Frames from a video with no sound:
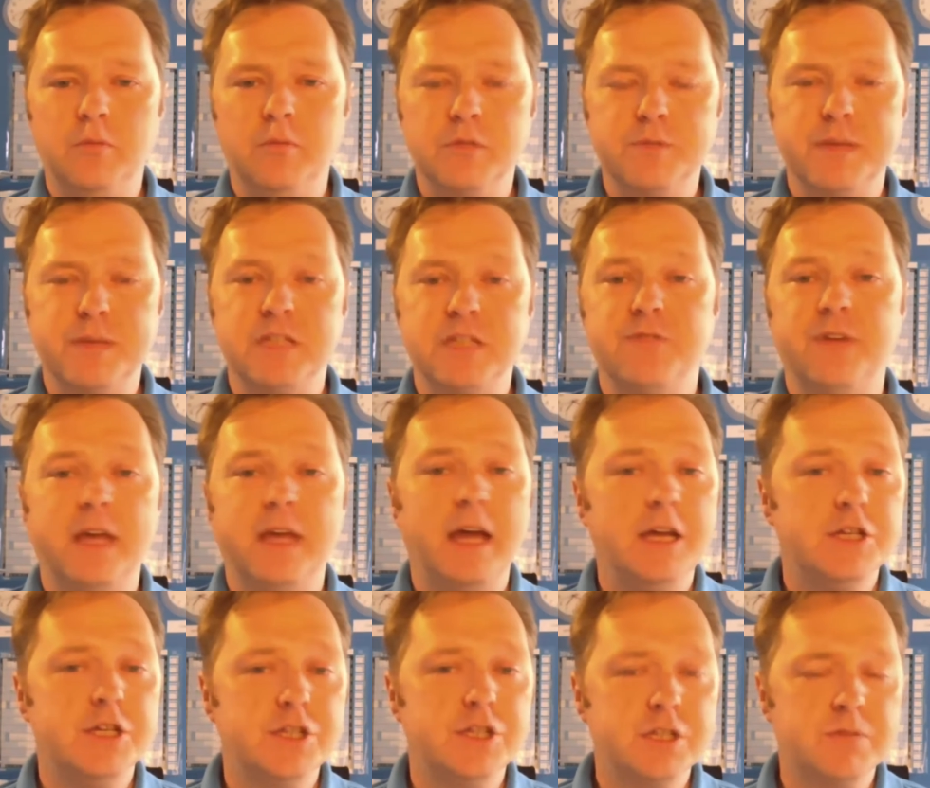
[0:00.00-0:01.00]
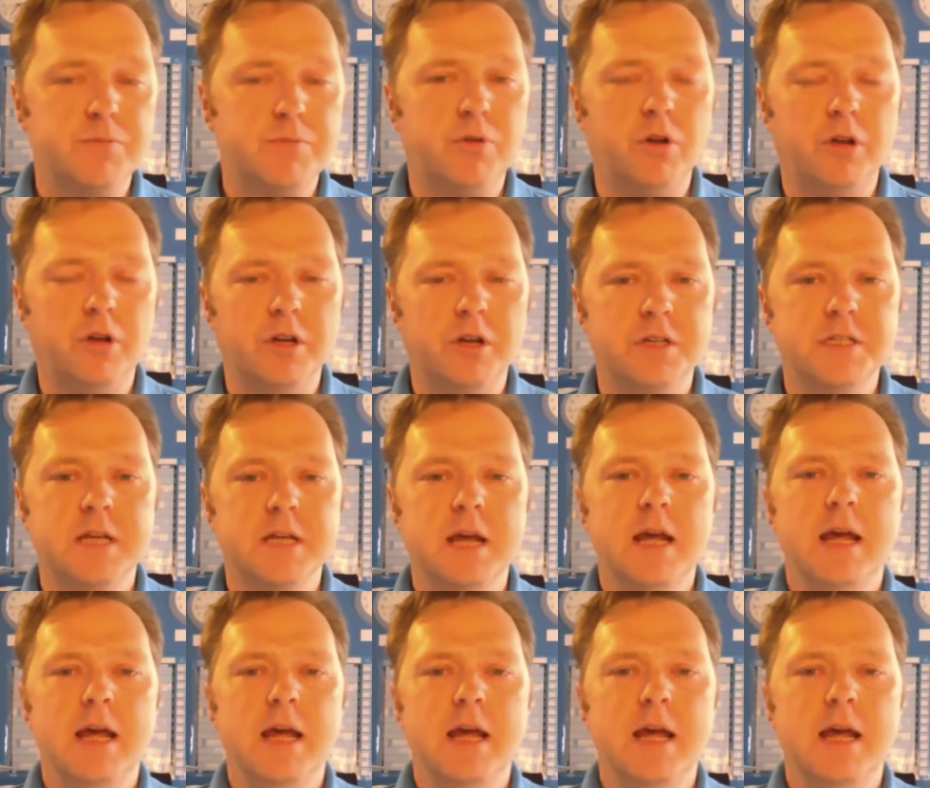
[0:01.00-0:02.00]
specifications of products,
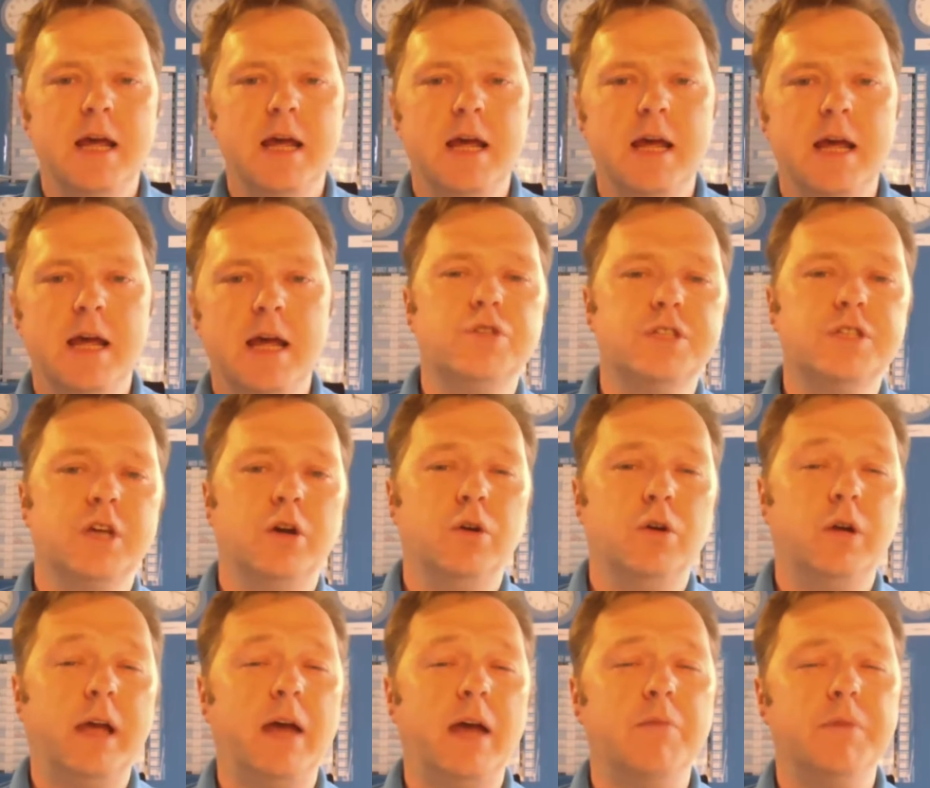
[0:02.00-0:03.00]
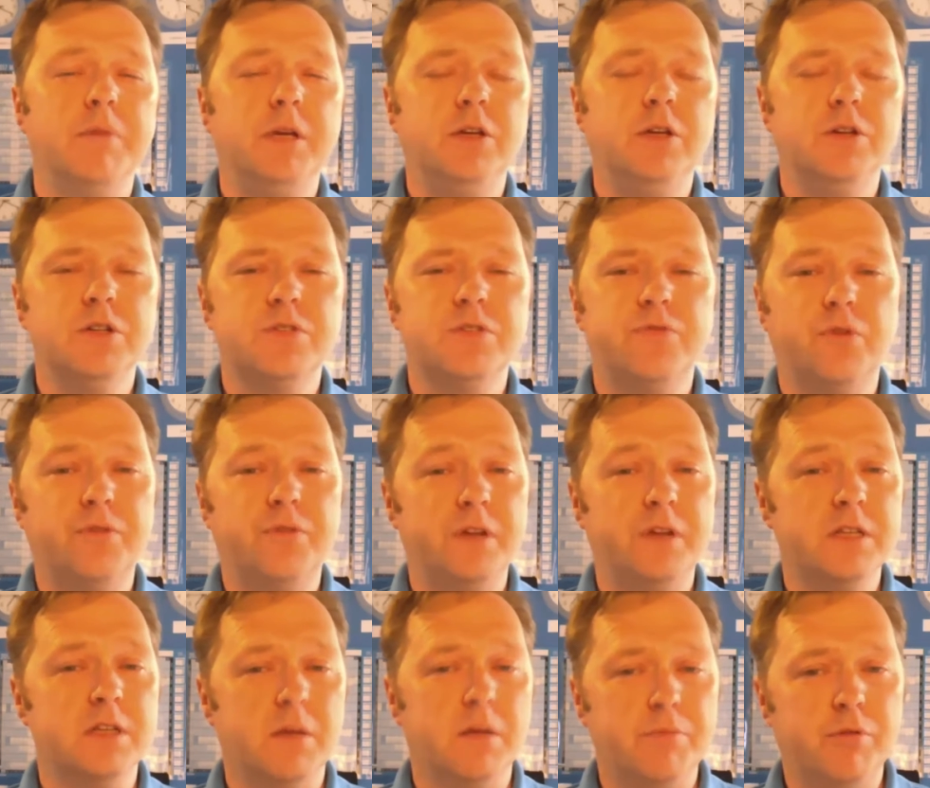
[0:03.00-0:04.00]
and also can be used for
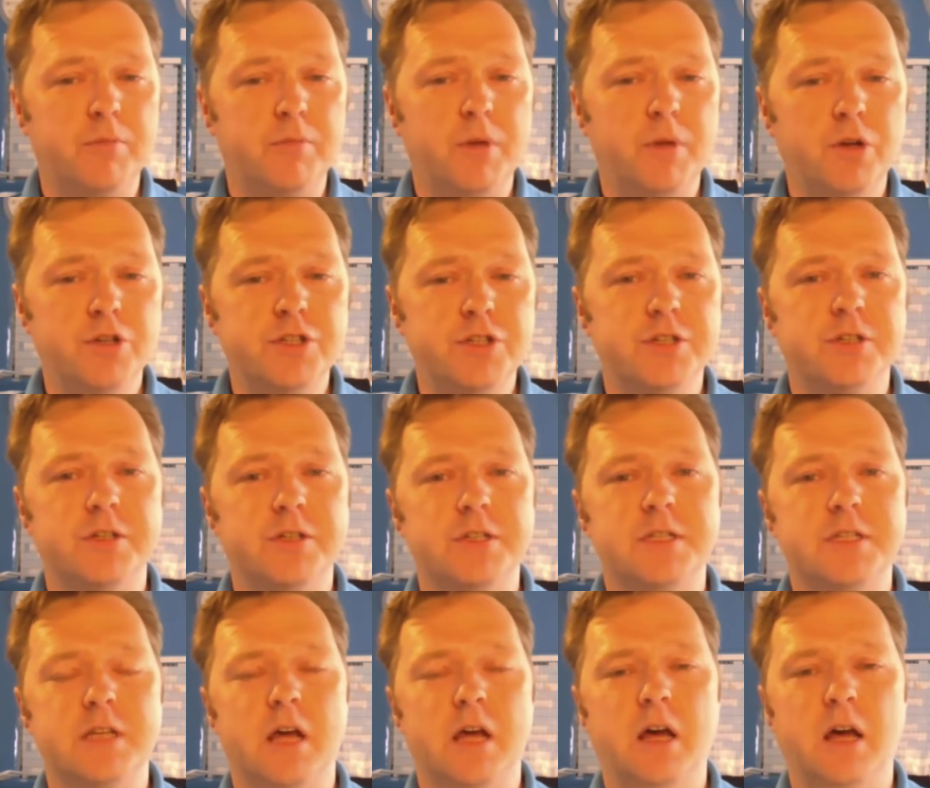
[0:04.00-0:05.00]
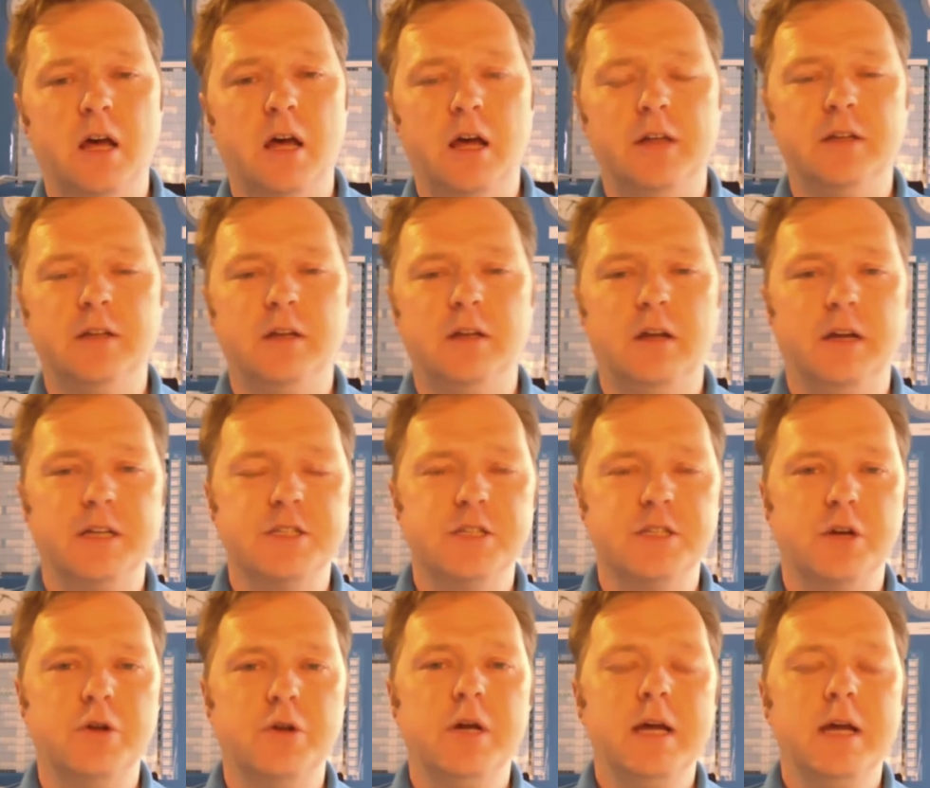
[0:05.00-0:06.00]
things like promotions and the like.
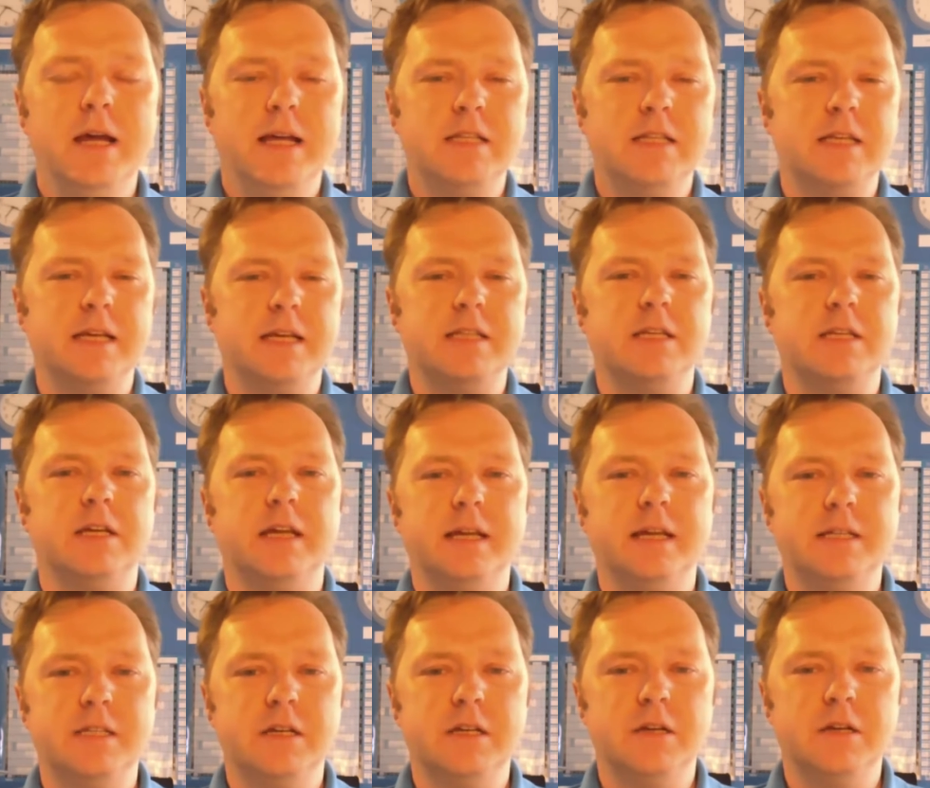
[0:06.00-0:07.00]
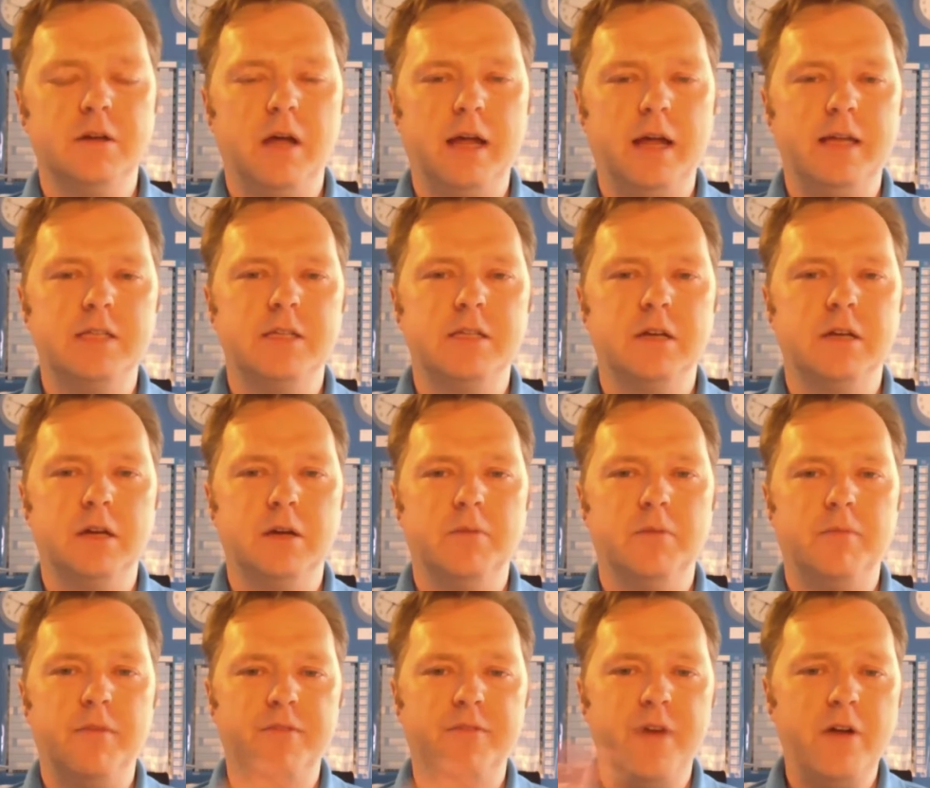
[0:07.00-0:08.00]
So it's
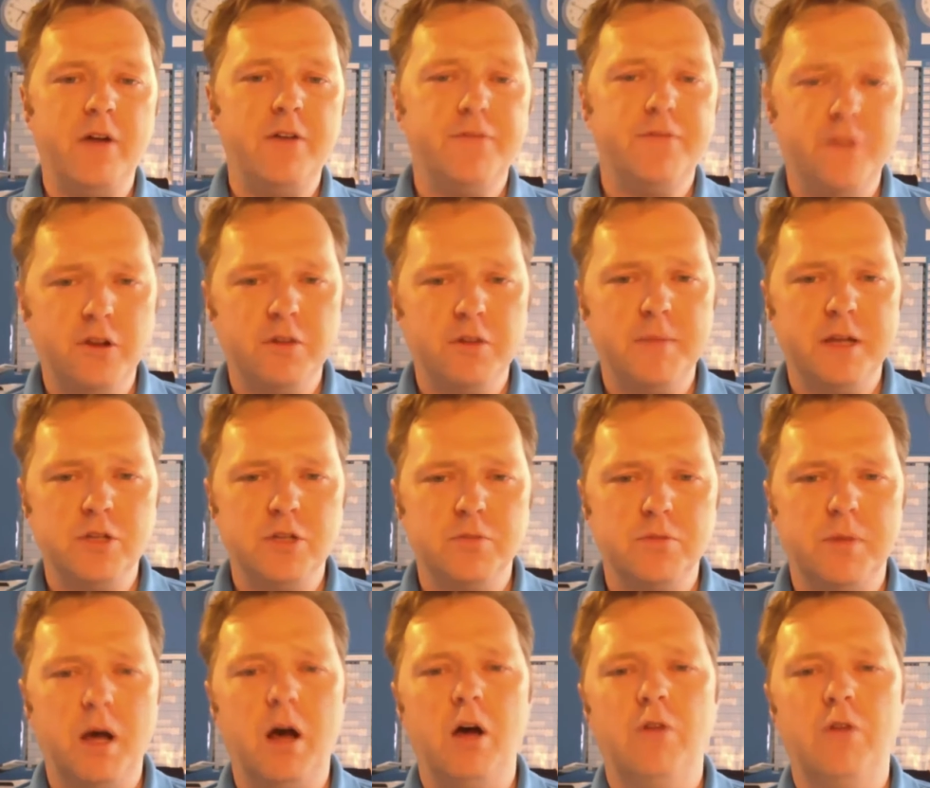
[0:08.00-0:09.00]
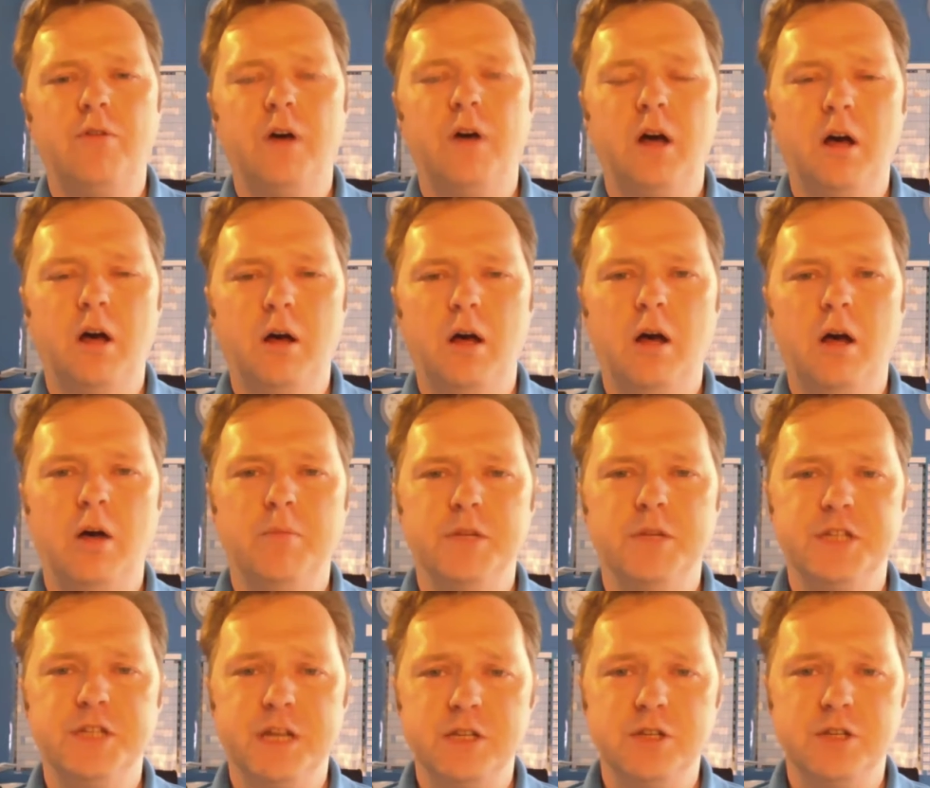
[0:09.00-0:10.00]
a very fundamental part of our
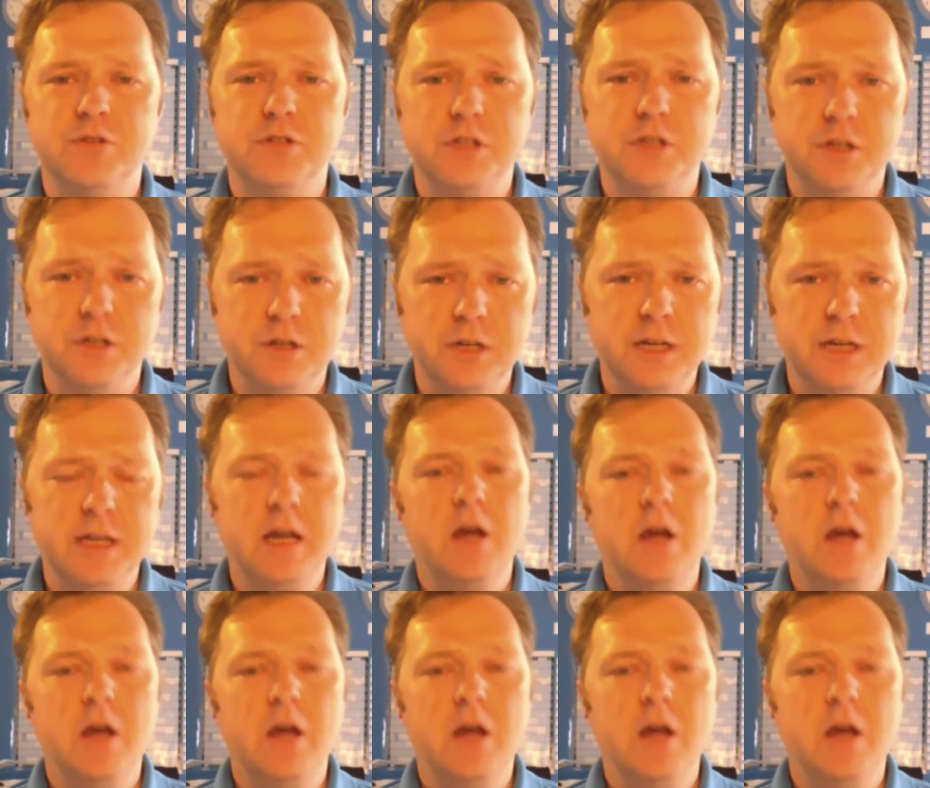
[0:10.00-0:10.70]
Magento journey.